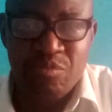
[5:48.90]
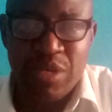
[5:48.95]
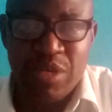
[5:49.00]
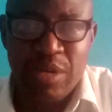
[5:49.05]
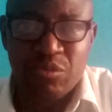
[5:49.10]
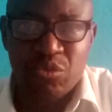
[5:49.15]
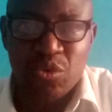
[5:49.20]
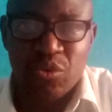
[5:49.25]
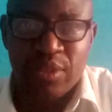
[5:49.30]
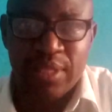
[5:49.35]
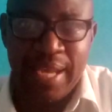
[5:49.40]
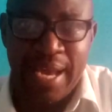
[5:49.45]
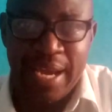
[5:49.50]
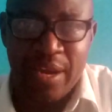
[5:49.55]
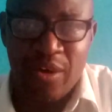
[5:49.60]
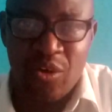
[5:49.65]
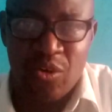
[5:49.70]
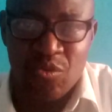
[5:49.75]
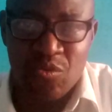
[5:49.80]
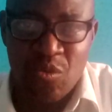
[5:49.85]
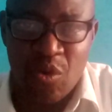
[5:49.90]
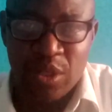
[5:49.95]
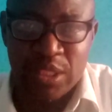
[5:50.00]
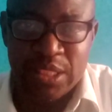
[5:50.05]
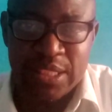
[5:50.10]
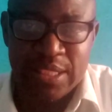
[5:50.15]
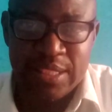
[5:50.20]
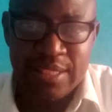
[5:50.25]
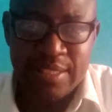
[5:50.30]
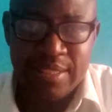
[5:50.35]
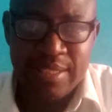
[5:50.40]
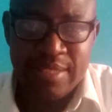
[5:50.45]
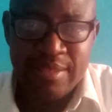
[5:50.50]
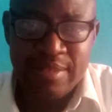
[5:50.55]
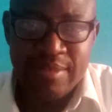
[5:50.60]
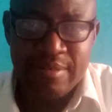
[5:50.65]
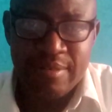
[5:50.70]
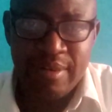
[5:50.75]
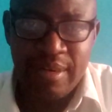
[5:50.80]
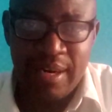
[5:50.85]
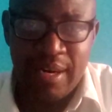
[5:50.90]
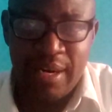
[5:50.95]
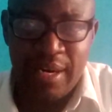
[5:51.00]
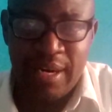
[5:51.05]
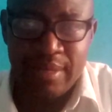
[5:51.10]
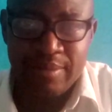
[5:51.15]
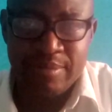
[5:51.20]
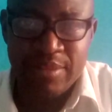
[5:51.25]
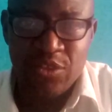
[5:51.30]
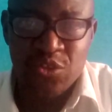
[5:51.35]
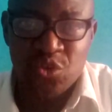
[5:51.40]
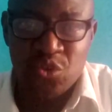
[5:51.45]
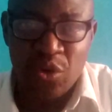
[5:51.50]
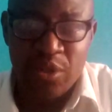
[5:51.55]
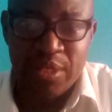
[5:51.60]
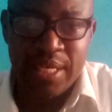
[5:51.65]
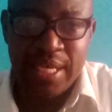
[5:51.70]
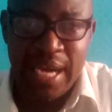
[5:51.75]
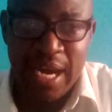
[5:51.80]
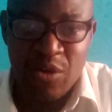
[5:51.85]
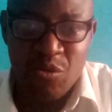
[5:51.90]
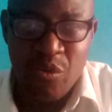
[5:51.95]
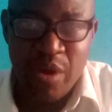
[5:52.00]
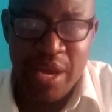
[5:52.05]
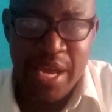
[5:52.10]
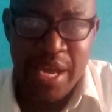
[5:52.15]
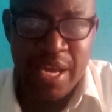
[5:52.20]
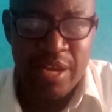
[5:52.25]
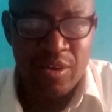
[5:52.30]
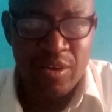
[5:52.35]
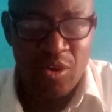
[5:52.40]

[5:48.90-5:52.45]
be able to rely on what historical way